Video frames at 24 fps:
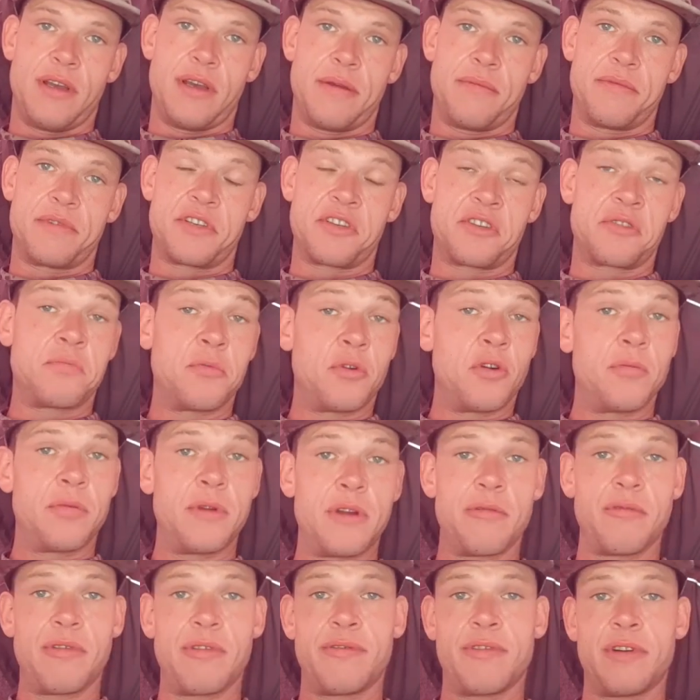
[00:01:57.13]
It's a small
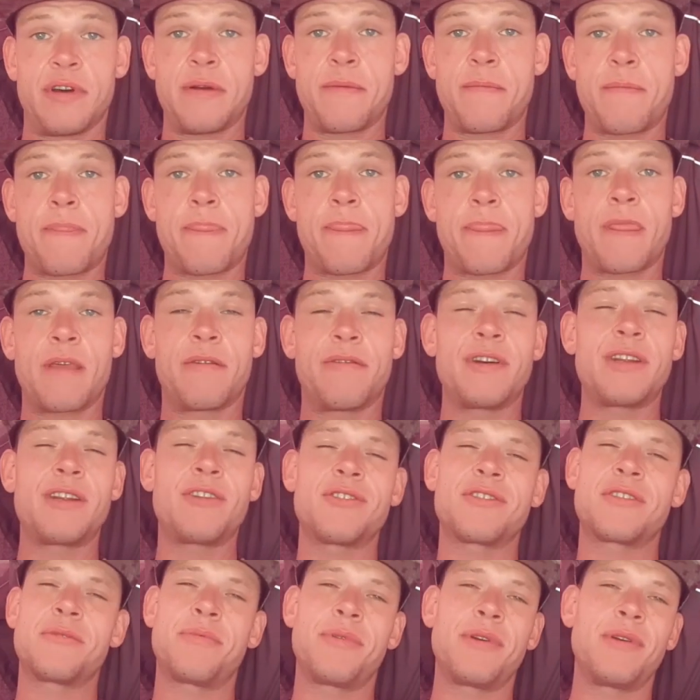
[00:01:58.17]
bit of river. I've
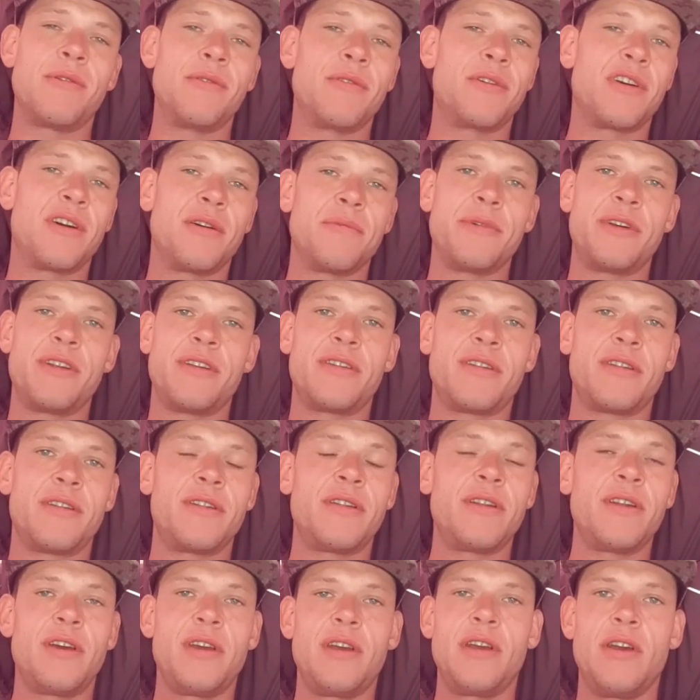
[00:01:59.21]
had lots of people
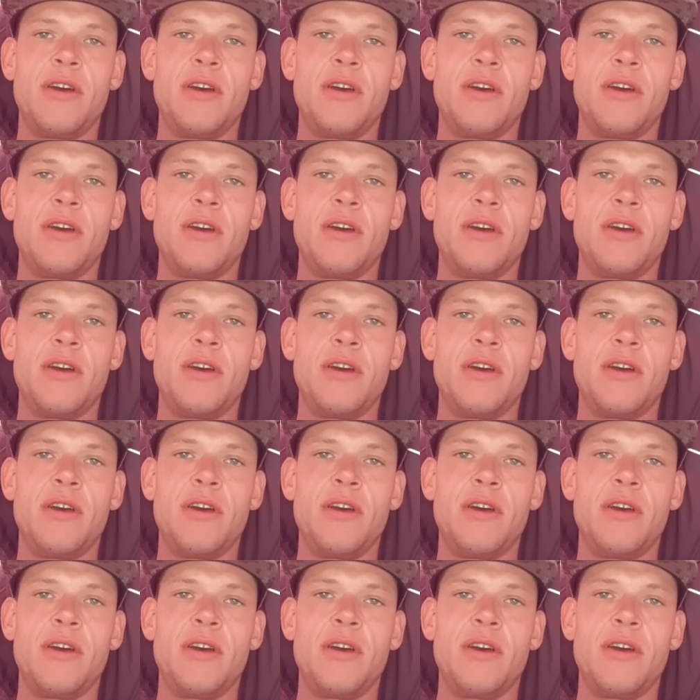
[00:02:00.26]
commenting